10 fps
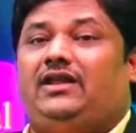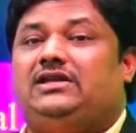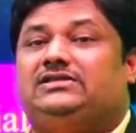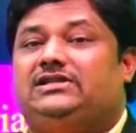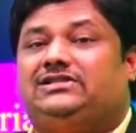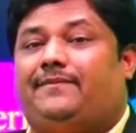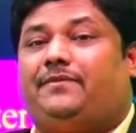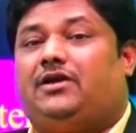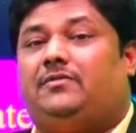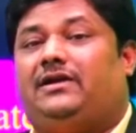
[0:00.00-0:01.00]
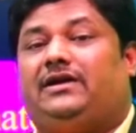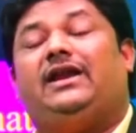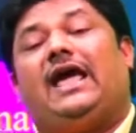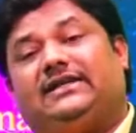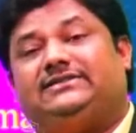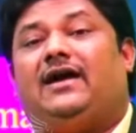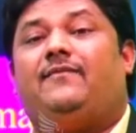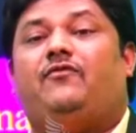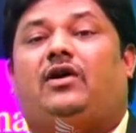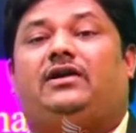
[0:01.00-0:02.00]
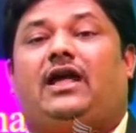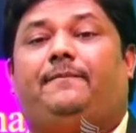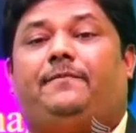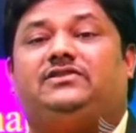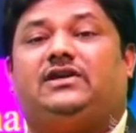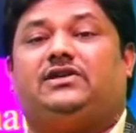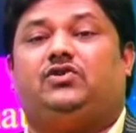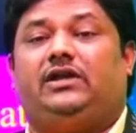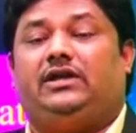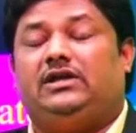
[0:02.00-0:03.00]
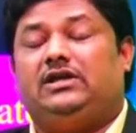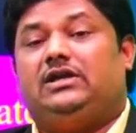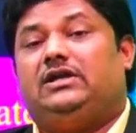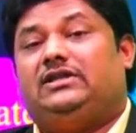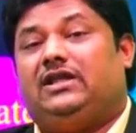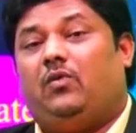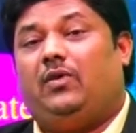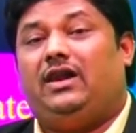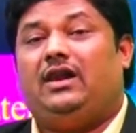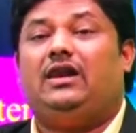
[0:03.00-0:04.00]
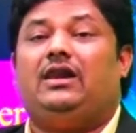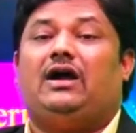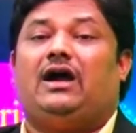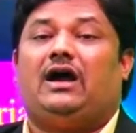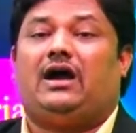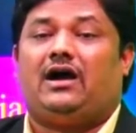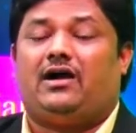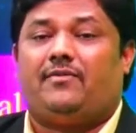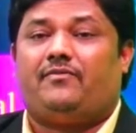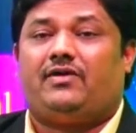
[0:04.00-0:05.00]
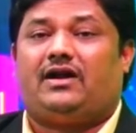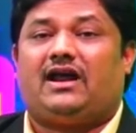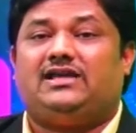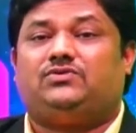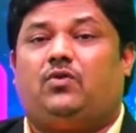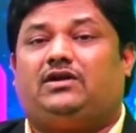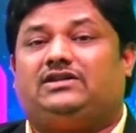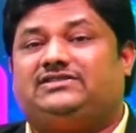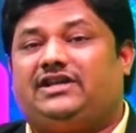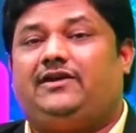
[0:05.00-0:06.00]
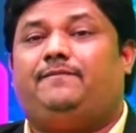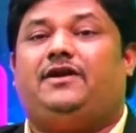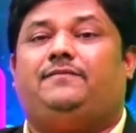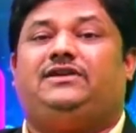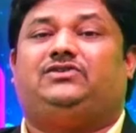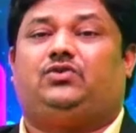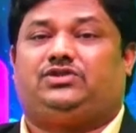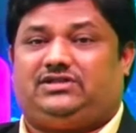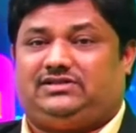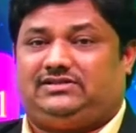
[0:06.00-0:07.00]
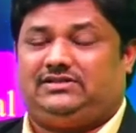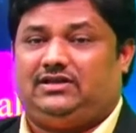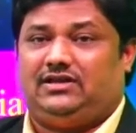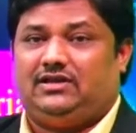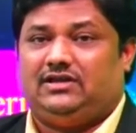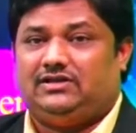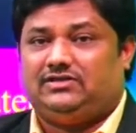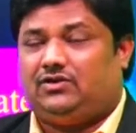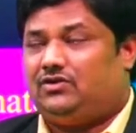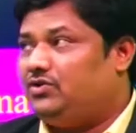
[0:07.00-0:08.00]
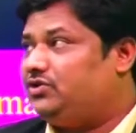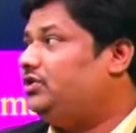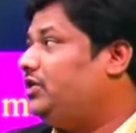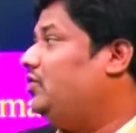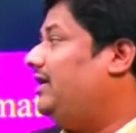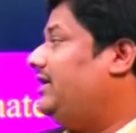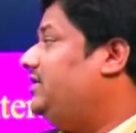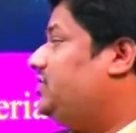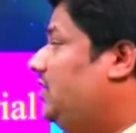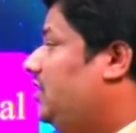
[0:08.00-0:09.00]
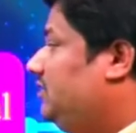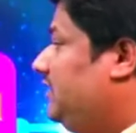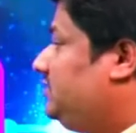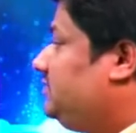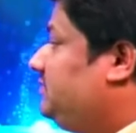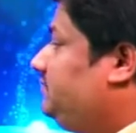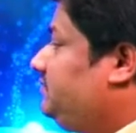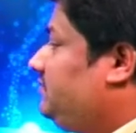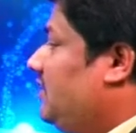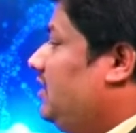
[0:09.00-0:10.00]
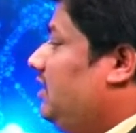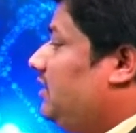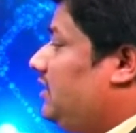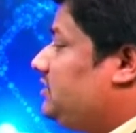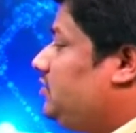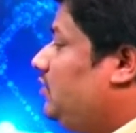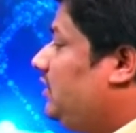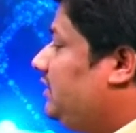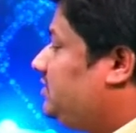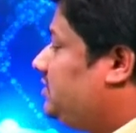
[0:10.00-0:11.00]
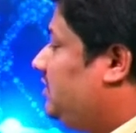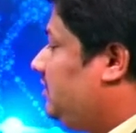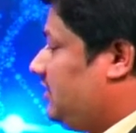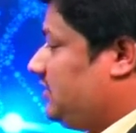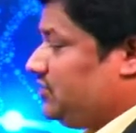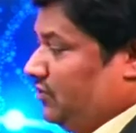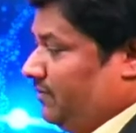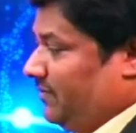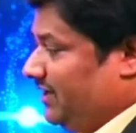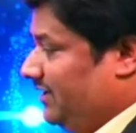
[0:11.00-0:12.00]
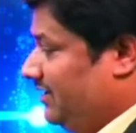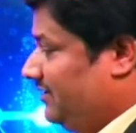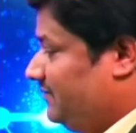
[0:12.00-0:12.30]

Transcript: easy chapter, but in exam what happens actually, they will arise what statement based questions. So you should give attention on that. Trust your teacher, trust your material.